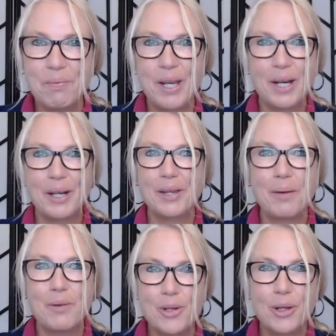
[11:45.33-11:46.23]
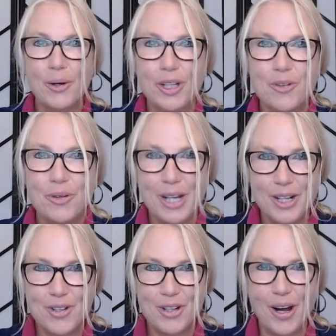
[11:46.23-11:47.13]
That was a long
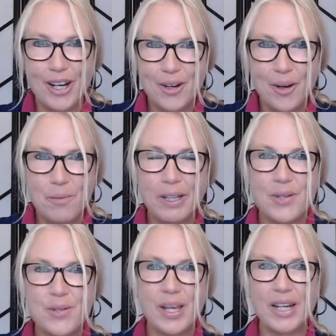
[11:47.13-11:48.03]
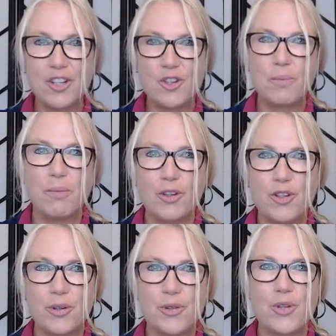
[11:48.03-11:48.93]
introduction, I know, but let's get into the modules.